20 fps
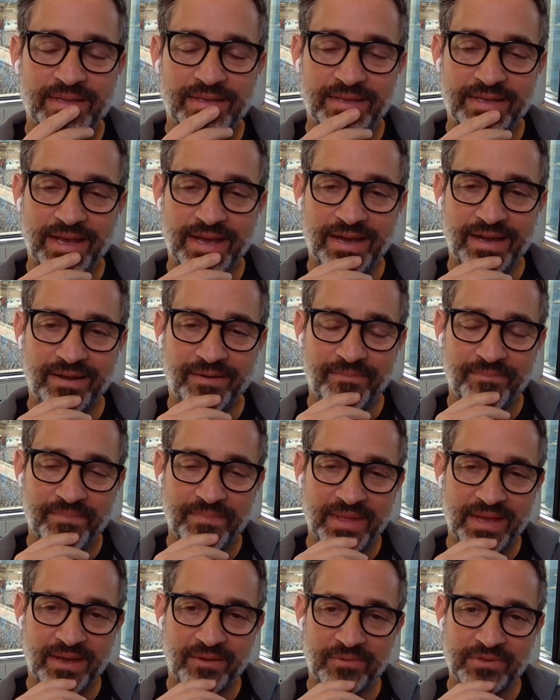Yeah,
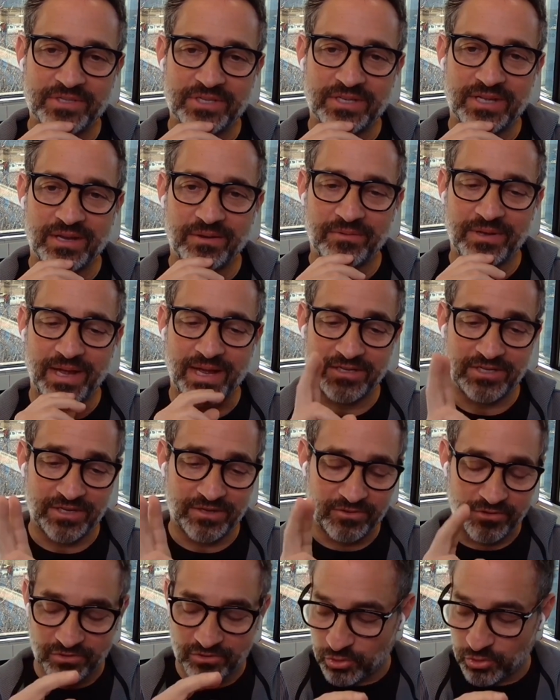I was actually